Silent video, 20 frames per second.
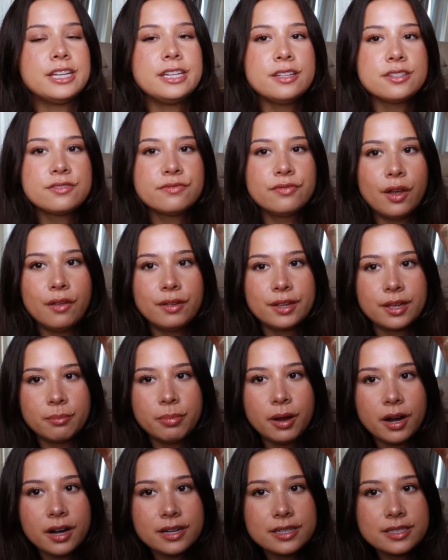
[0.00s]
It is falling
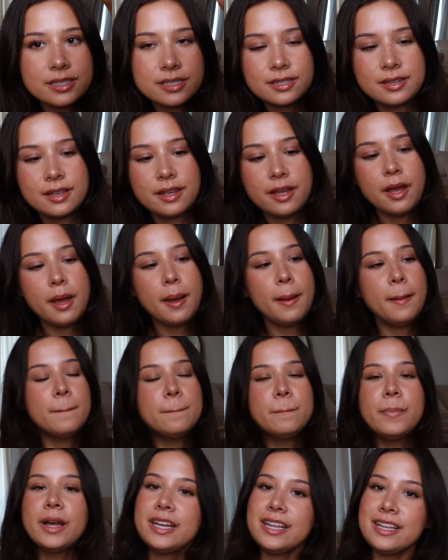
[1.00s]
apart,
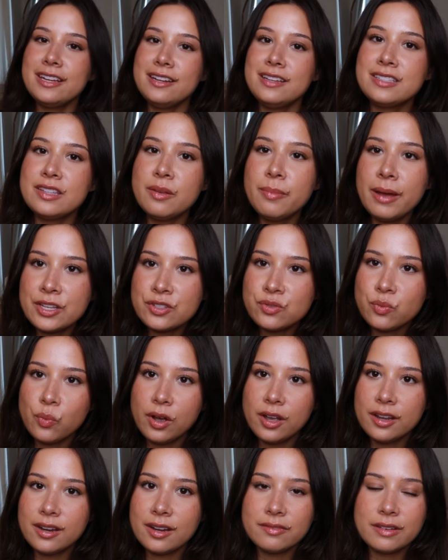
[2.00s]
but it is the best
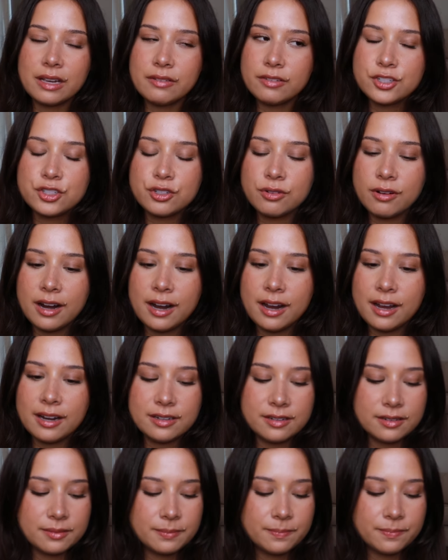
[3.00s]
one I've ever
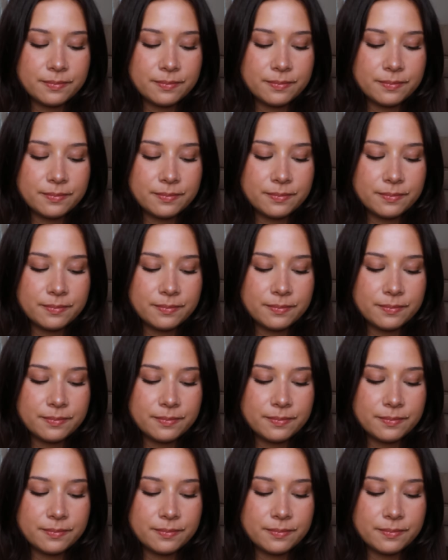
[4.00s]
tried